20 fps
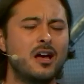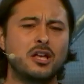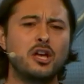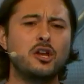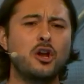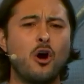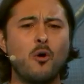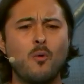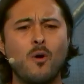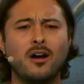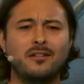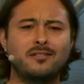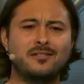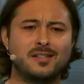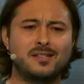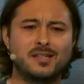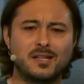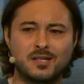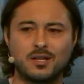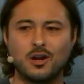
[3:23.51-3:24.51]
you know what,
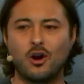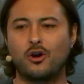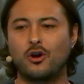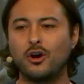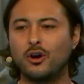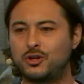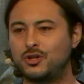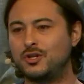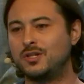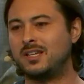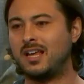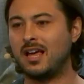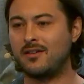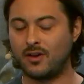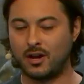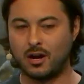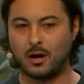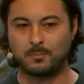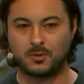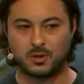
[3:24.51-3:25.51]
this is not good, just give
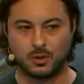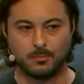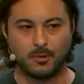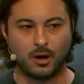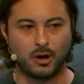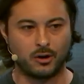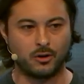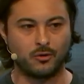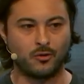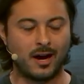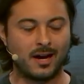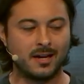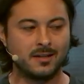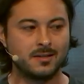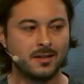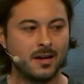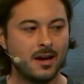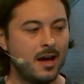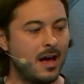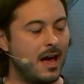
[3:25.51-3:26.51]
it up tomorrow, right?